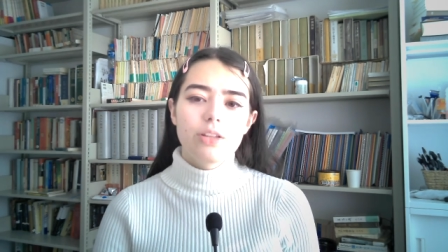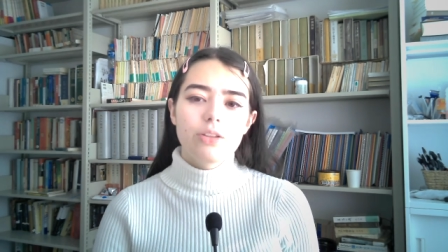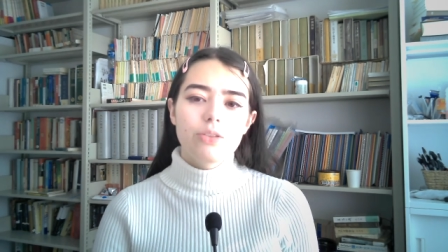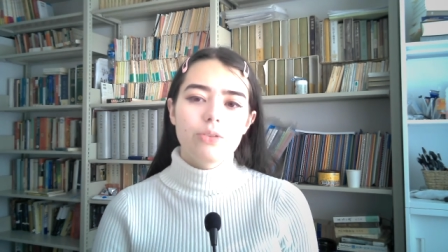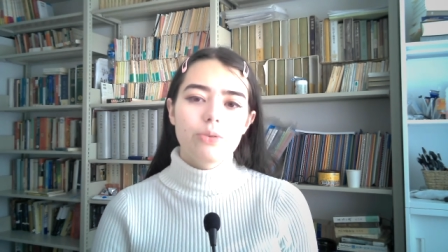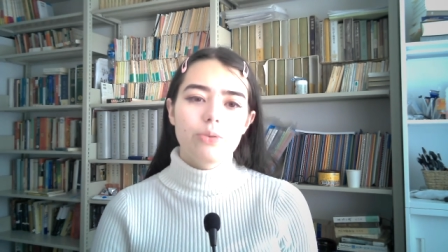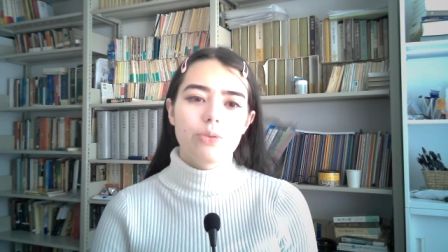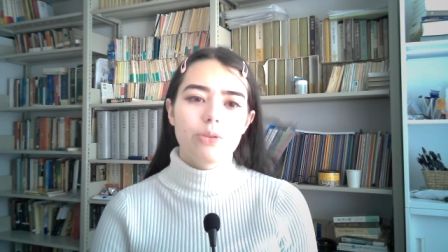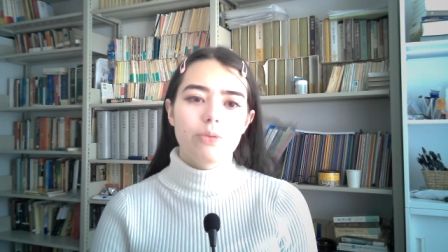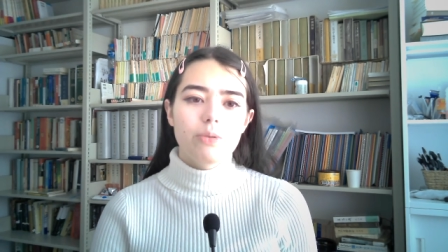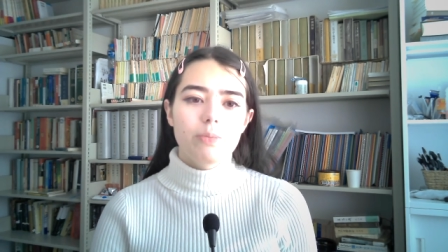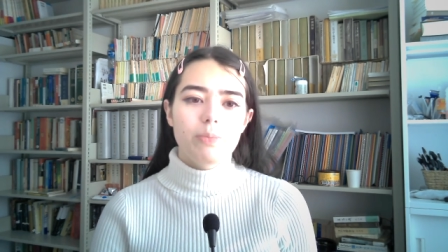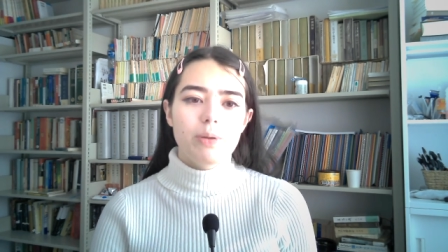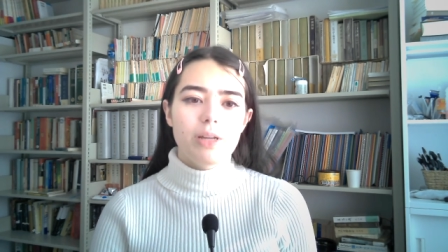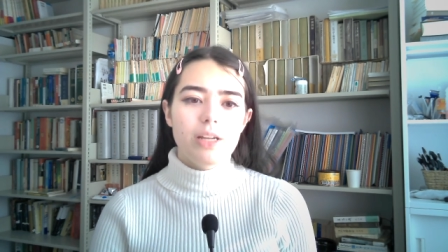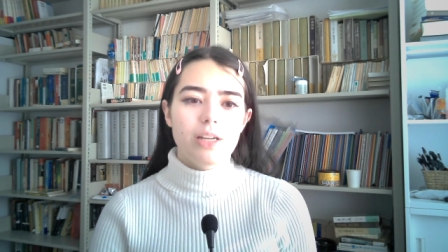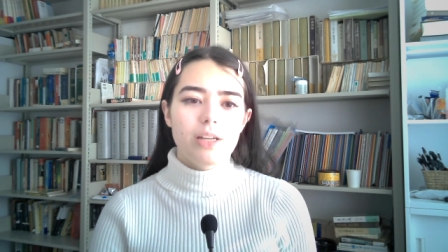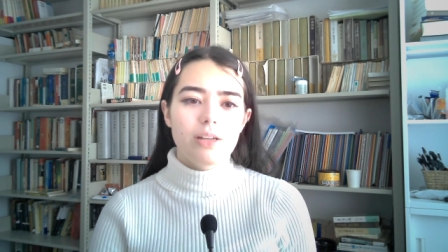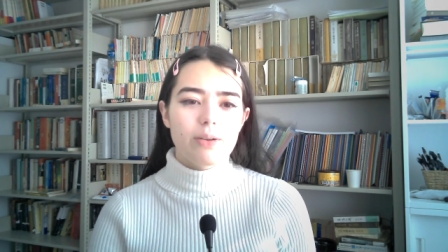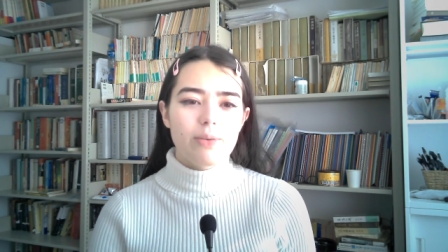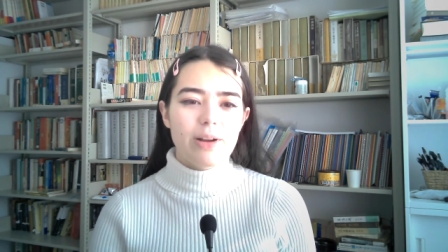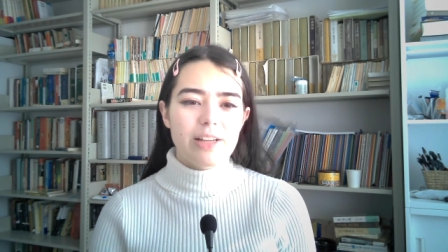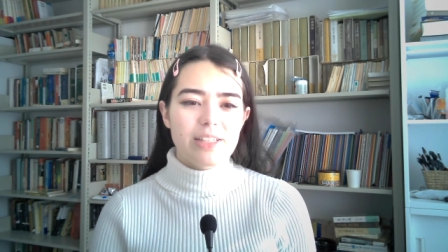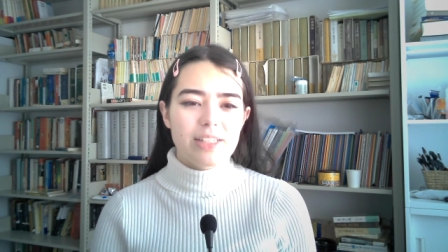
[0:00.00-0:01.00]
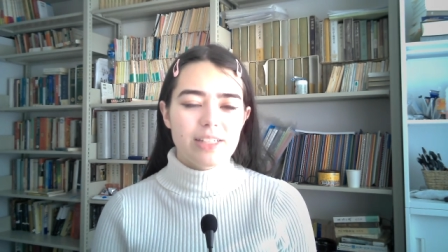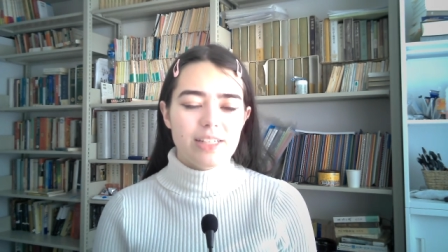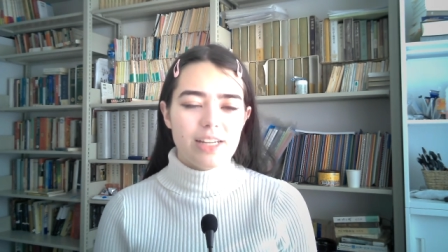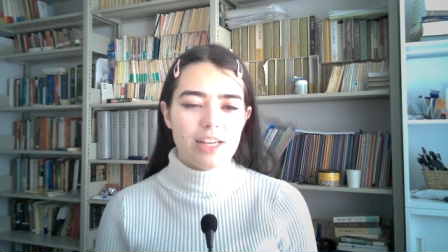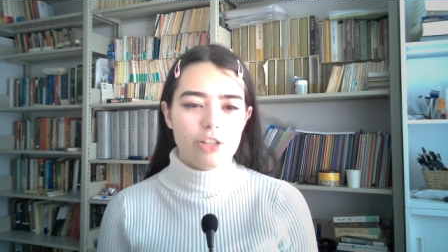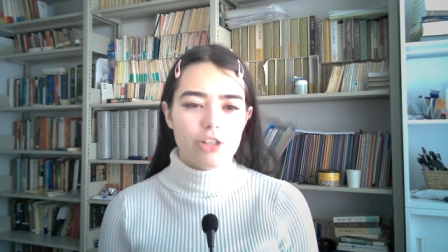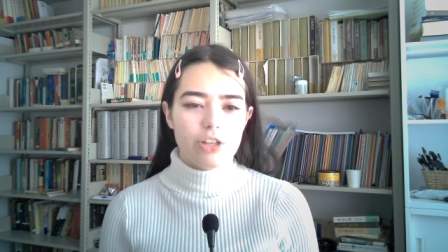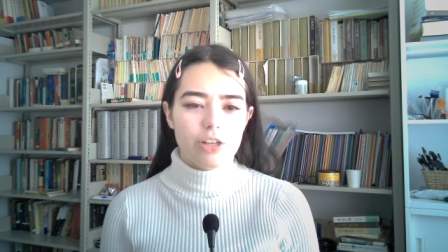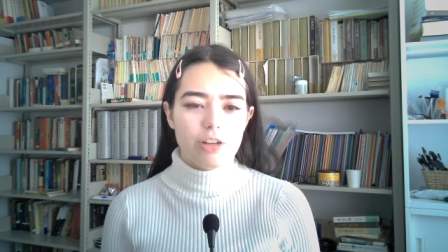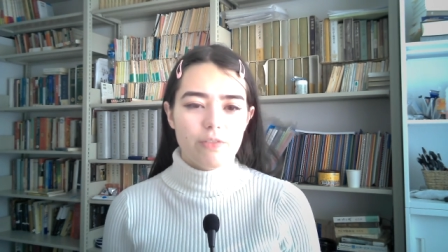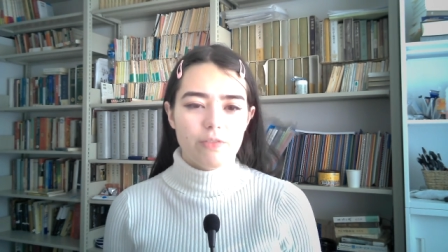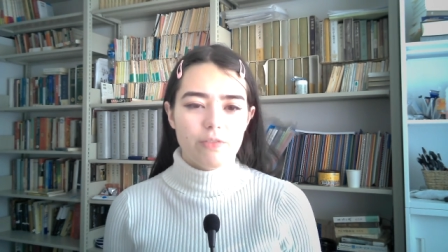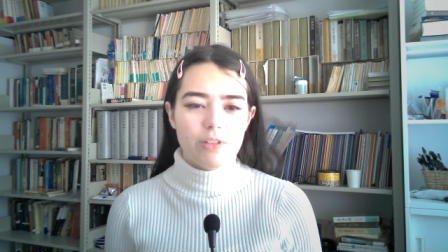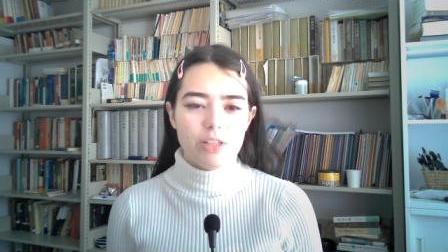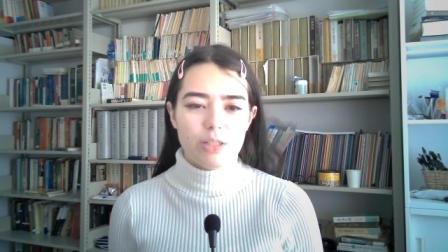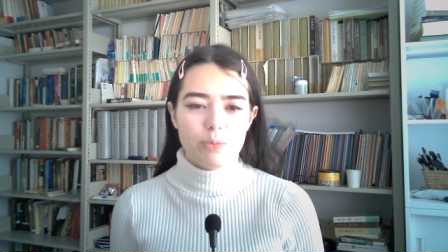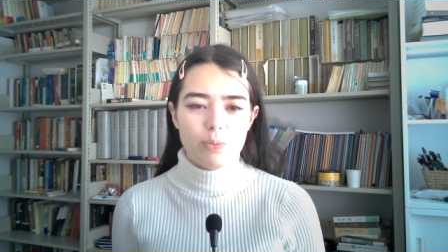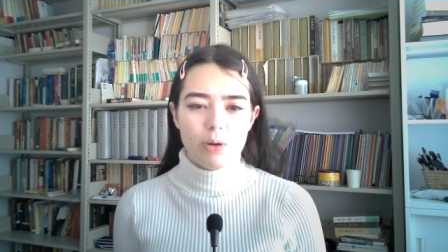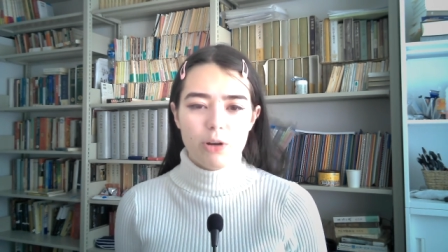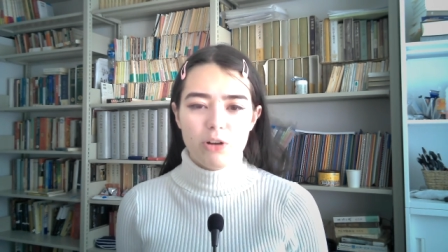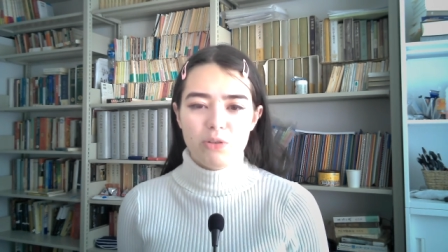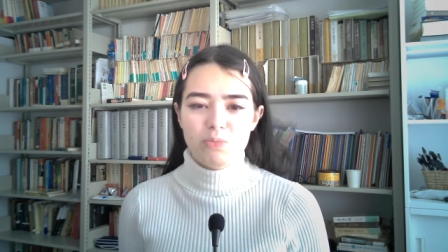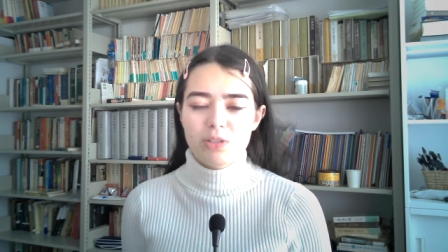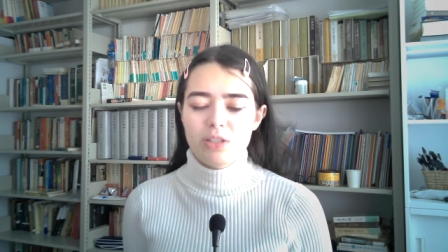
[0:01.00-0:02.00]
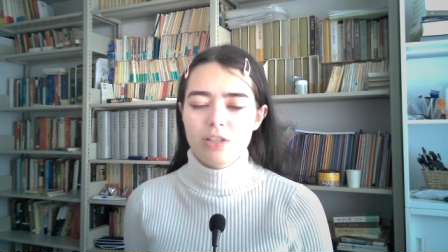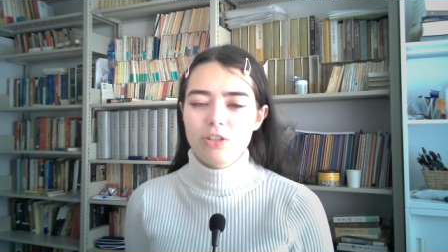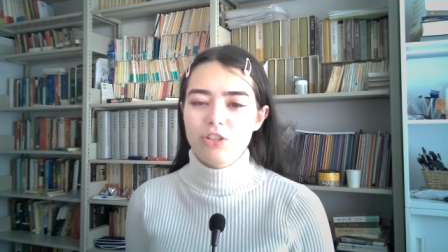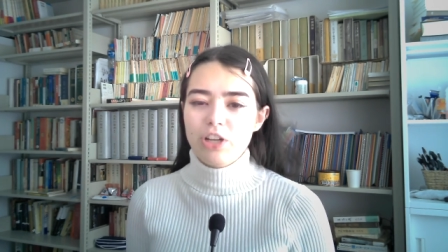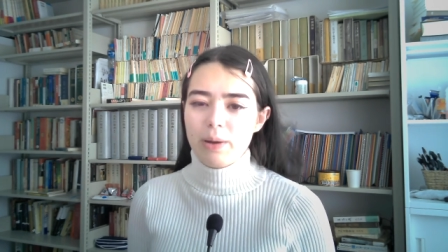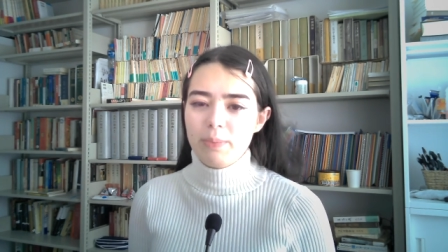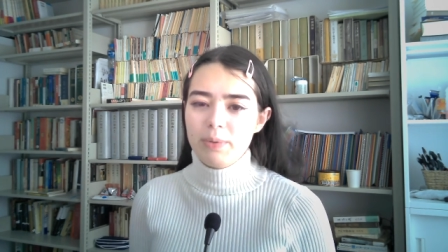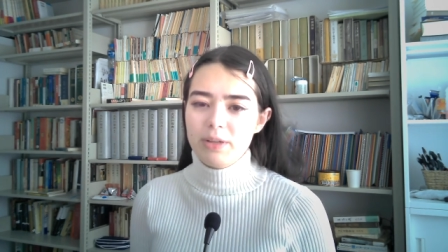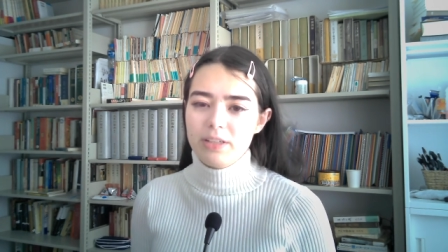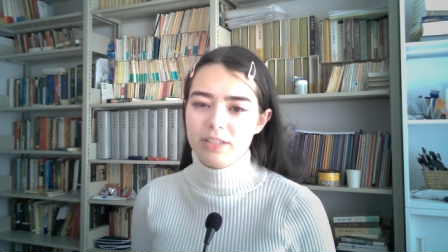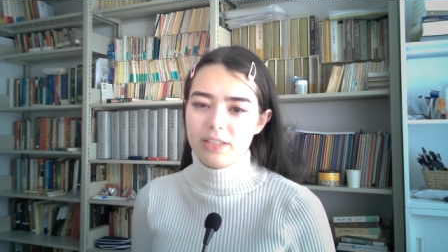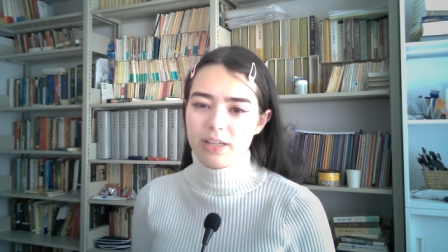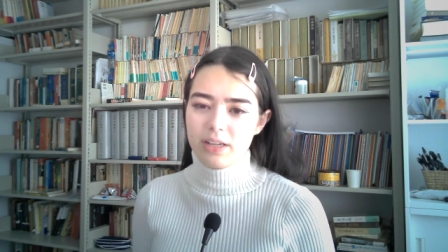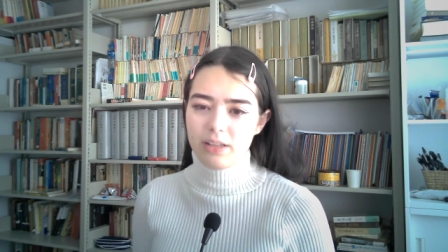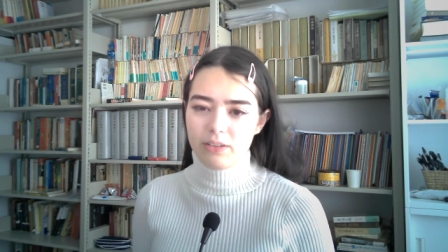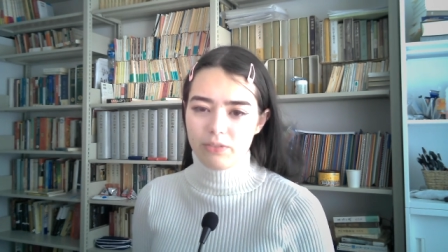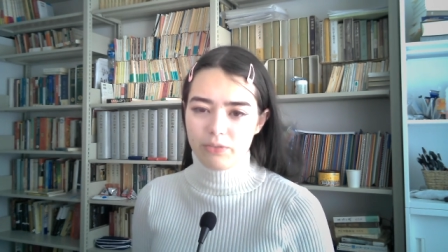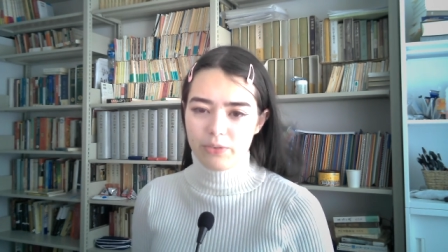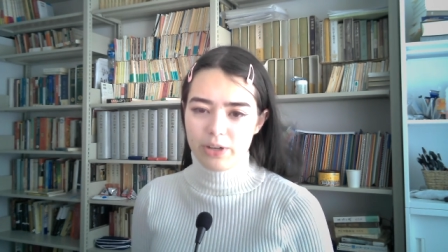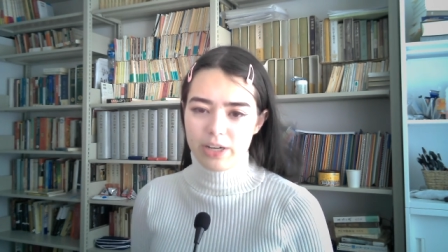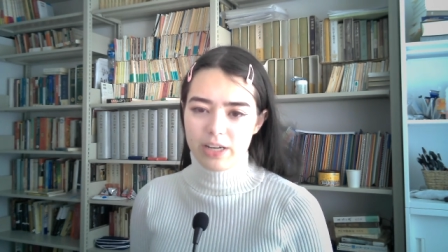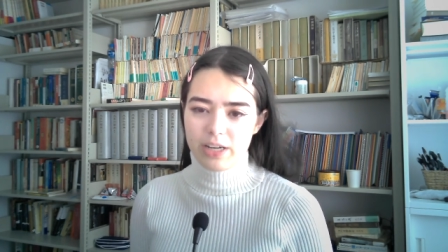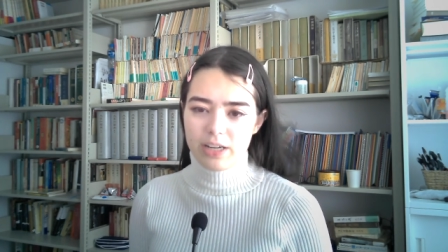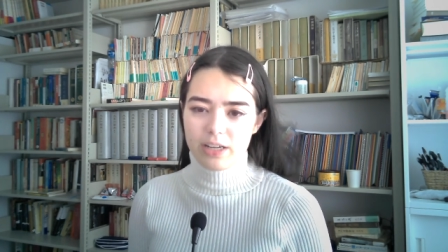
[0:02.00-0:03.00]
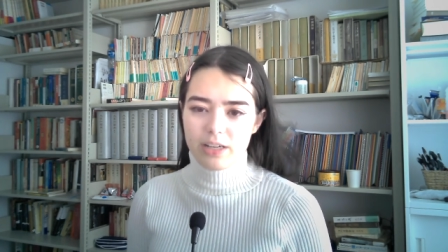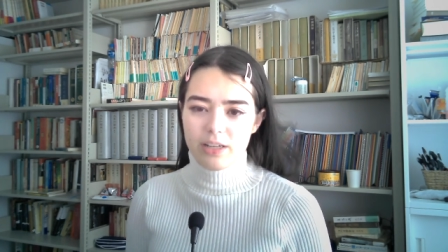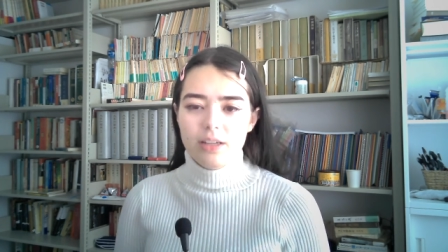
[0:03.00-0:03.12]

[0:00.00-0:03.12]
through the repeated recitation of these poems in the Japanese style of reading.